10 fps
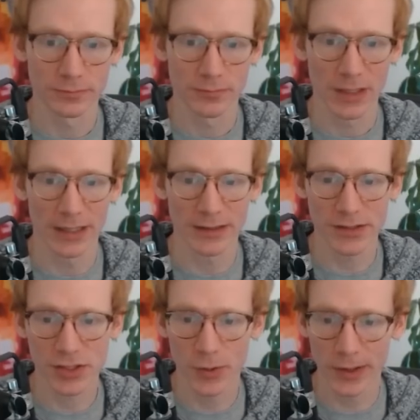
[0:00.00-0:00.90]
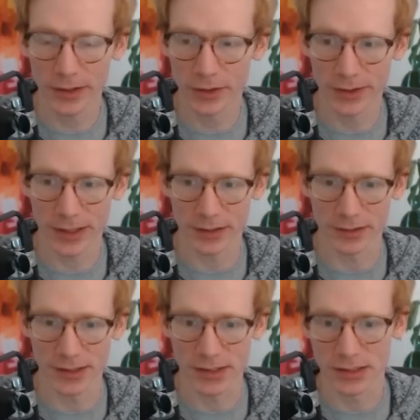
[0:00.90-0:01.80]
And then just quickly going down the
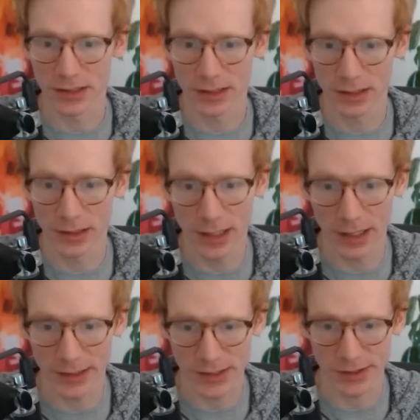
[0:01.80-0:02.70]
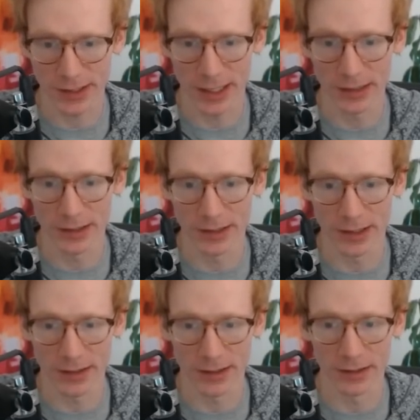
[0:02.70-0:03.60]
list, not necessarily highlighting
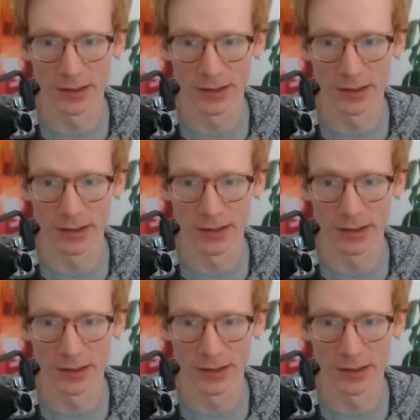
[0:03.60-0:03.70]
anything.